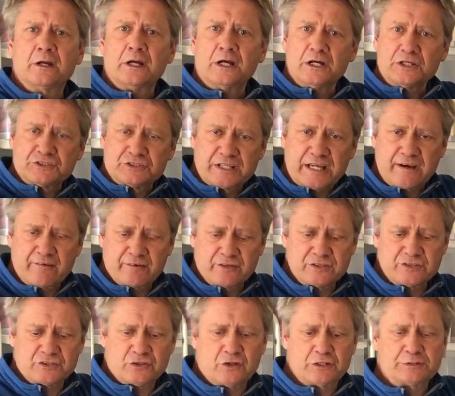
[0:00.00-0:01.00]
Sierra
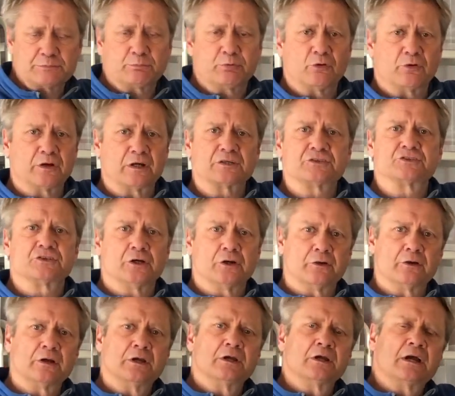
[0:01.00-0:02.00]
Designs products, so
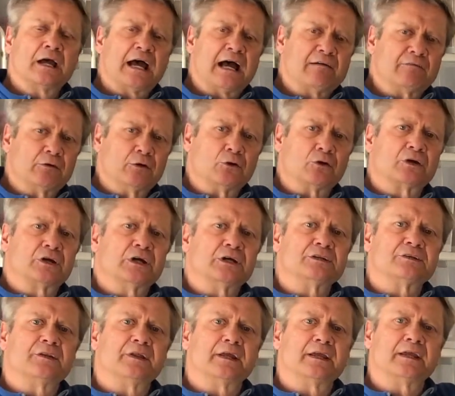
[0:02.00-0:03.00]
have a look at
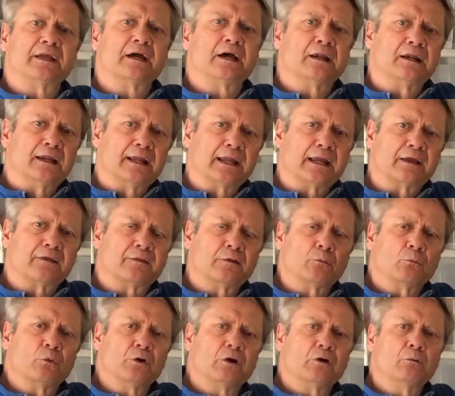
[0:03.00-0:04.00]
the link that
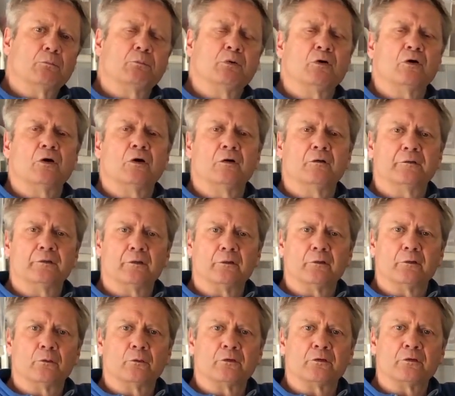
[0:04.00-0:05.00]
we'll put
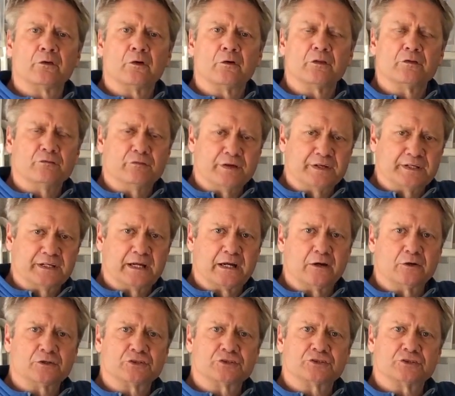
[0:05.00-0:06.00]
on the
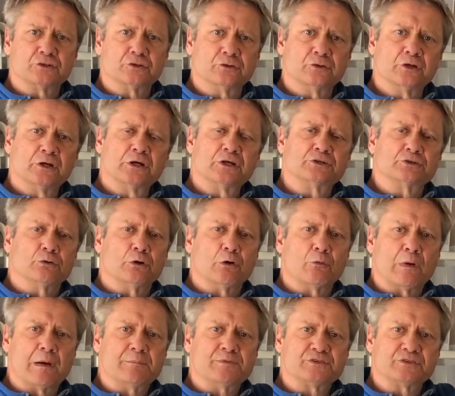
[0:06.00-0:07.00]
video to our
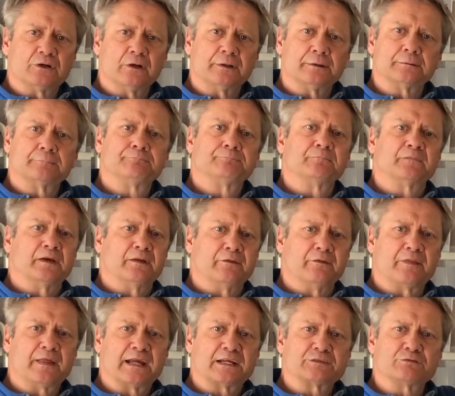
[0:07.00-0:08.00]
website. And
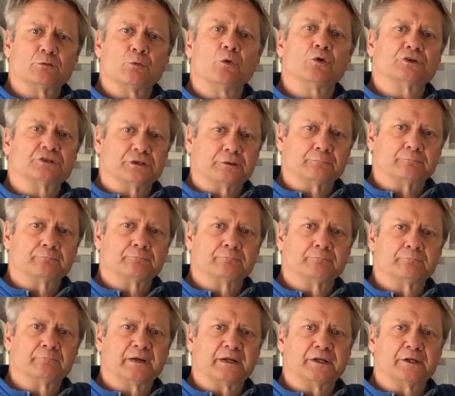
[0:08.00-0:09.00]
thanks for watching.
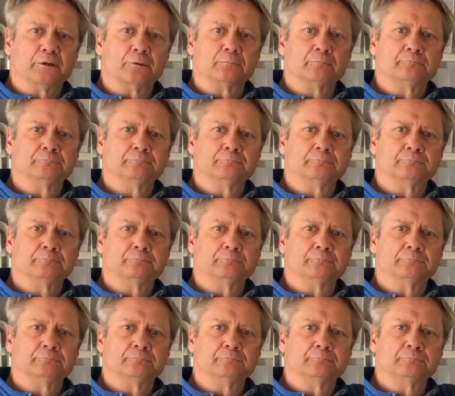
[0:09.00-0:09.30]
Thank you.